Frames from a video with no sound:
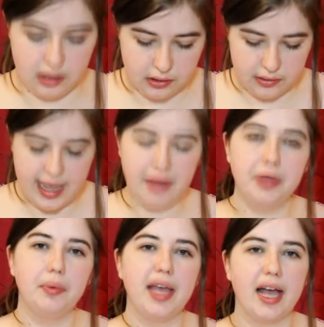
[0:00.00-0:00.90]
Now
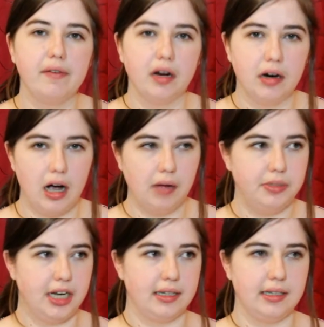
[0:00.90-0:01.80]
that we have our
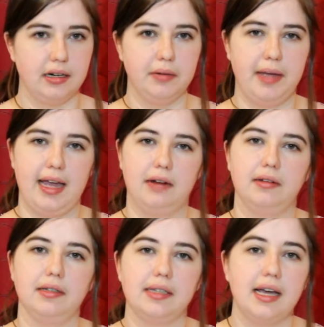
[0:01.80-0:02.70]
objects and our
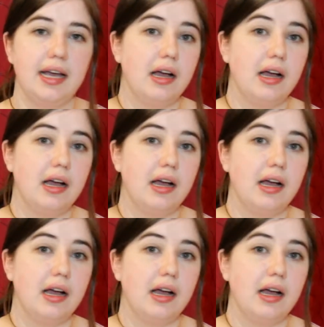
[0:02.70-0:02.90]
panels,